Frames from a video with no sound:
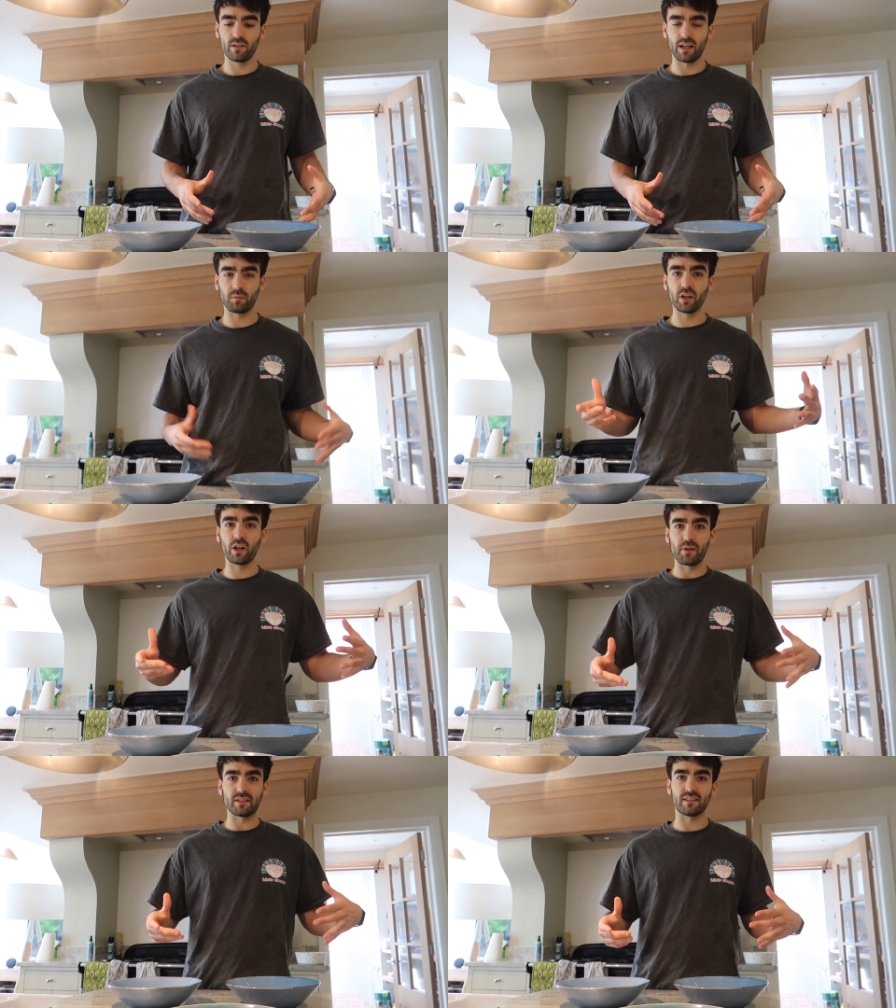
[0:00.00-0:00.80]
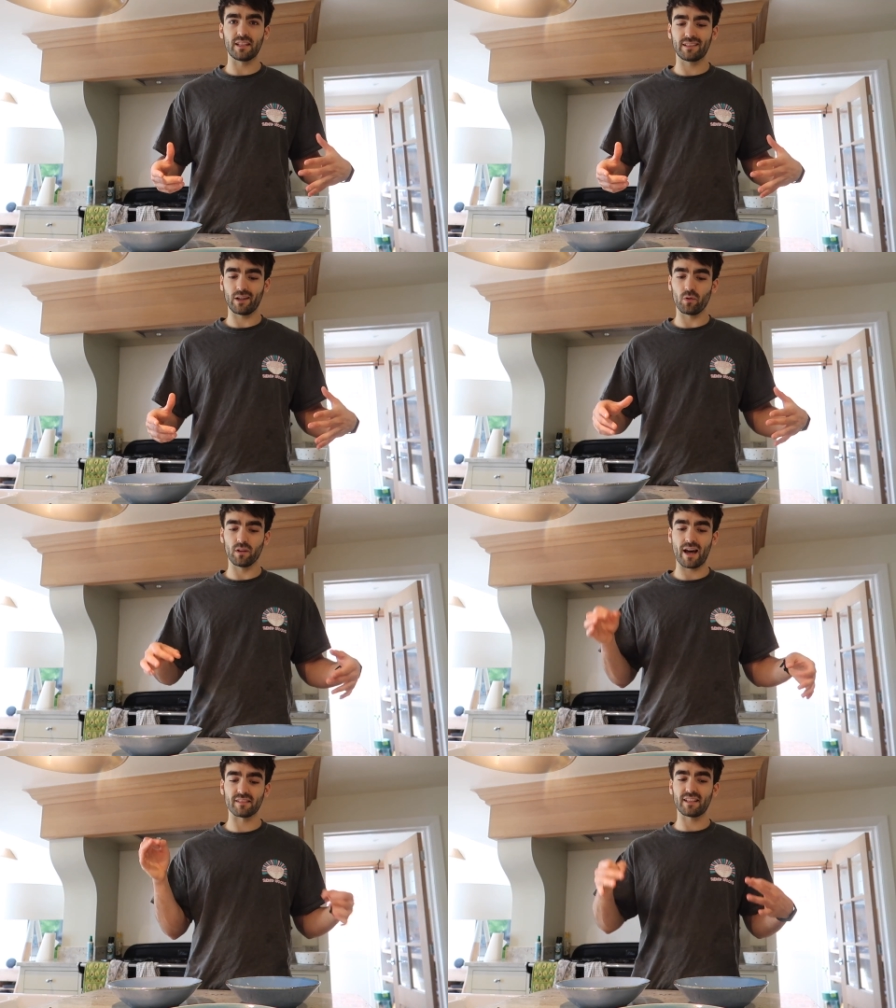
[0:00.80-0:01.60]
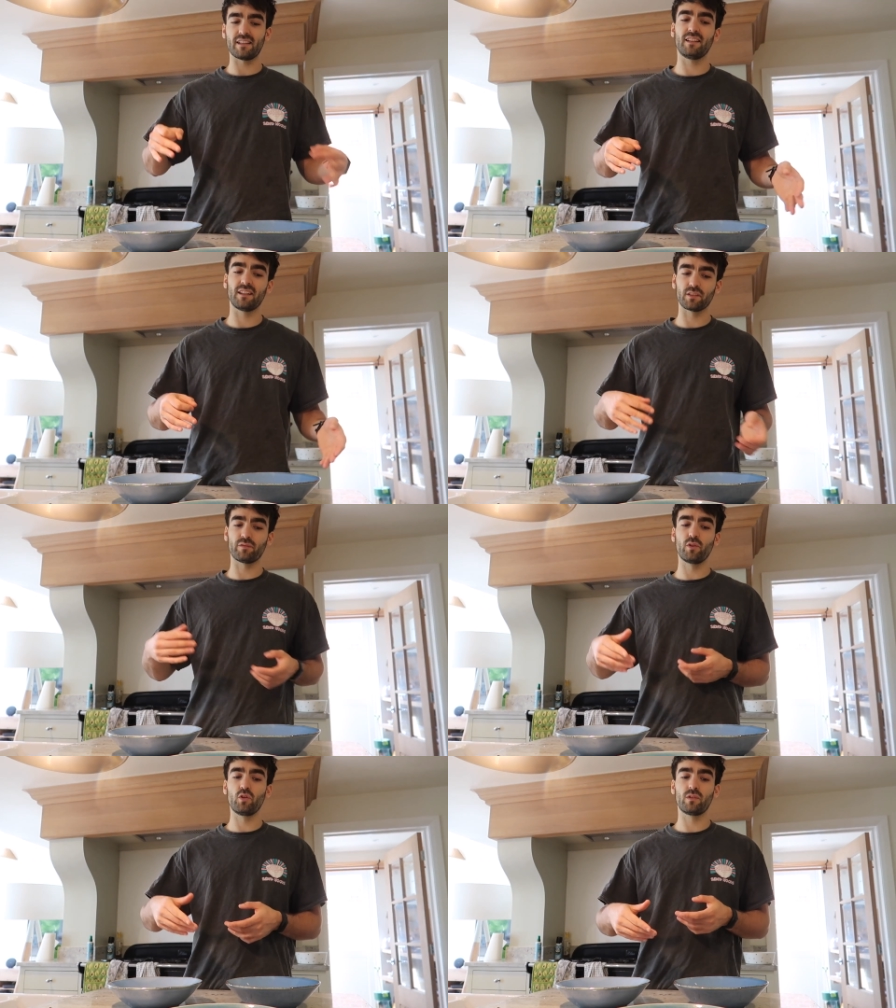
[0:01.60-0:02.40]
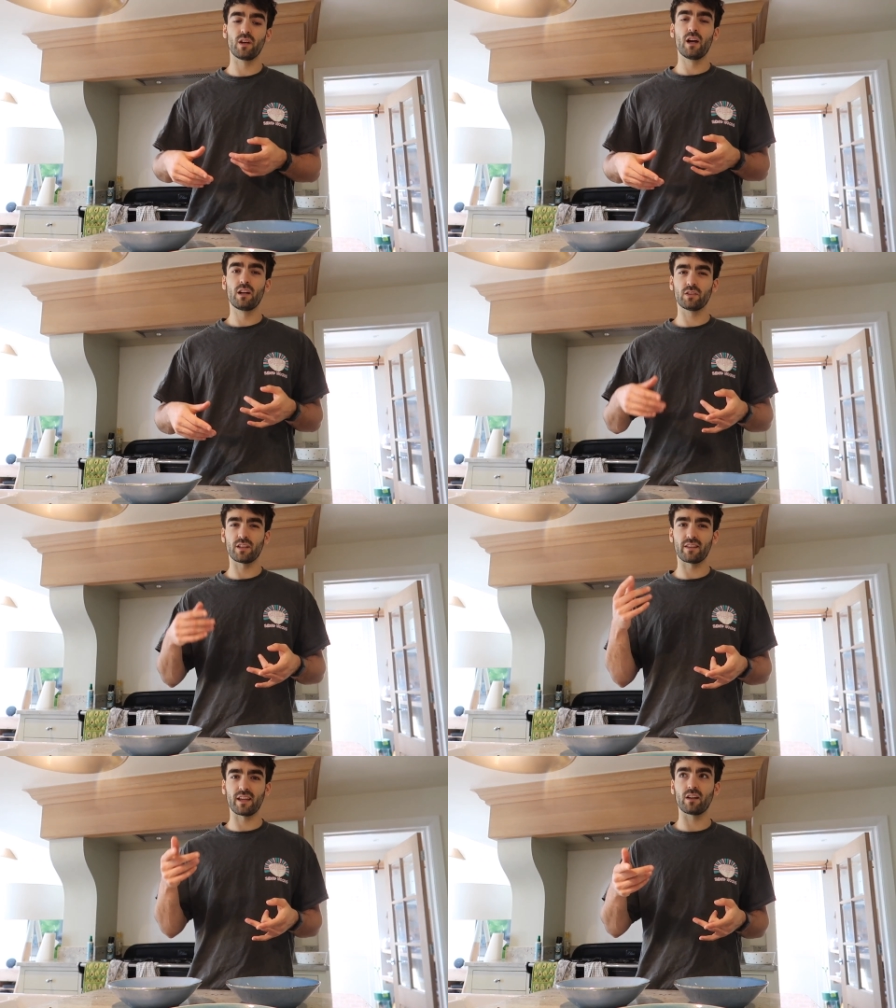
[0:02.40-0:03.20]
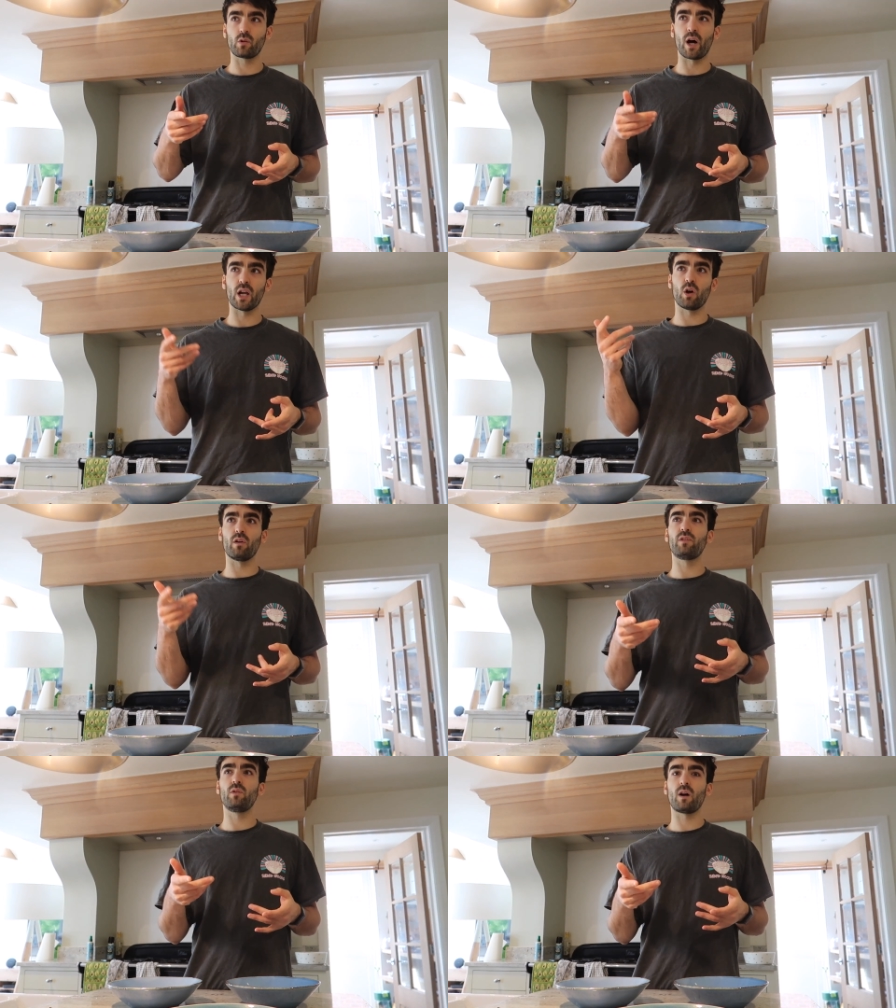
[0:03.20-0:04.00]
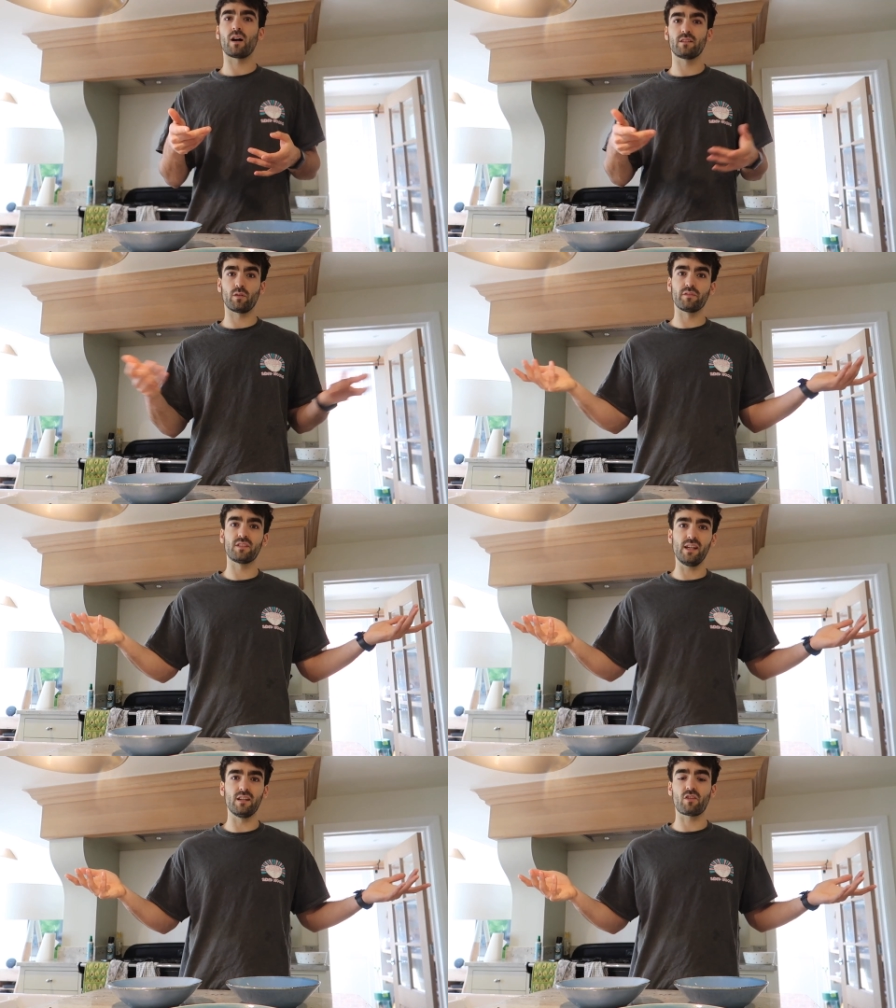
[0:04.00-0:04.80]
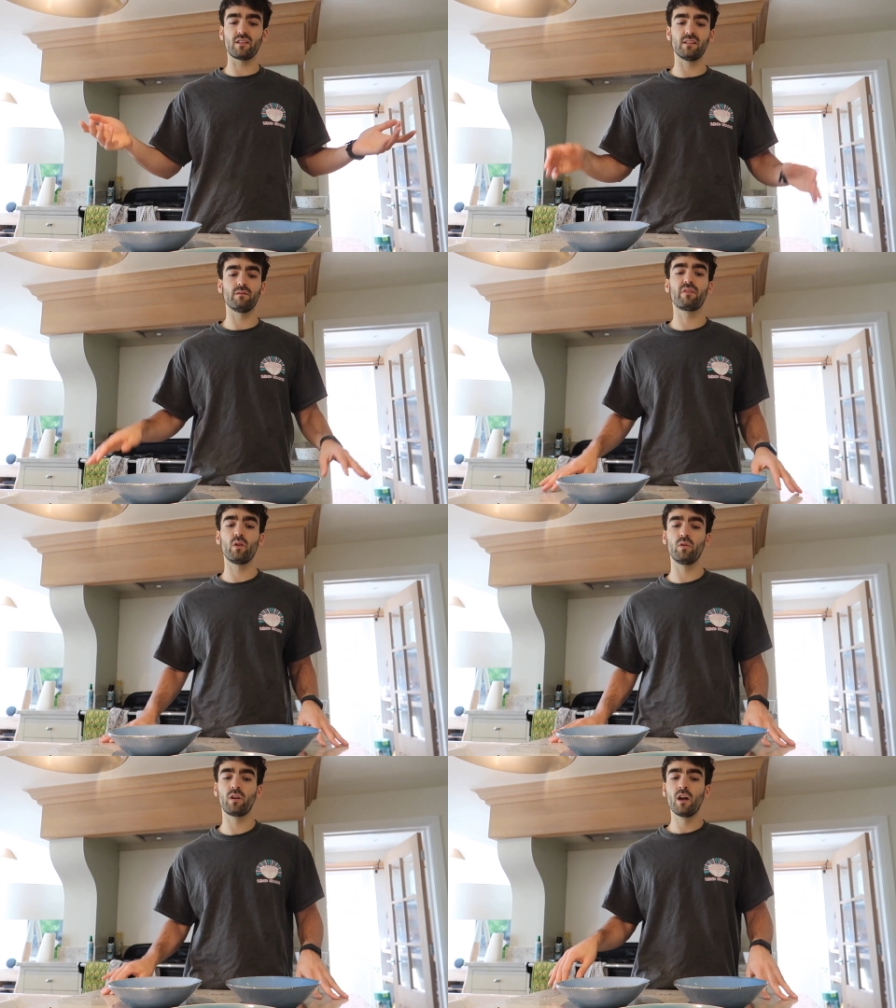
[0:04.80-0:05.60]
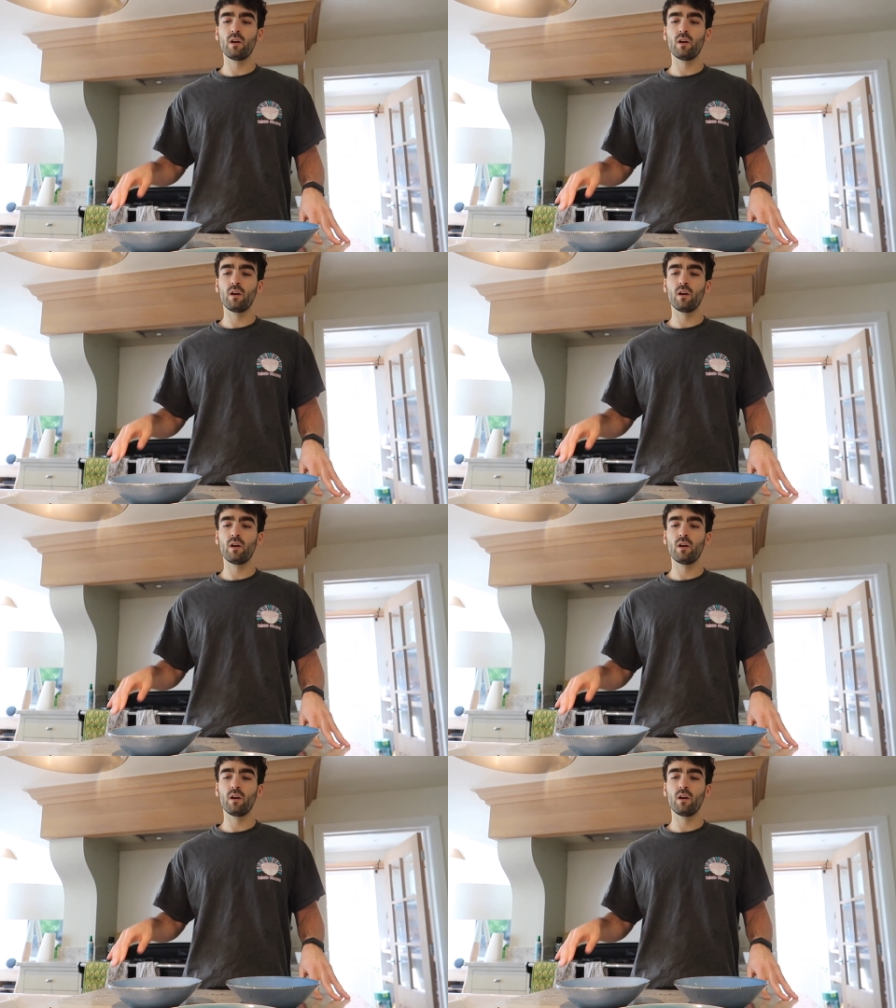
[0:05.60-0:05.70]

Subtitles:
and I'm going to go into detail on aesthetics of food because I think quite a lot of you guys are obviously interested in food,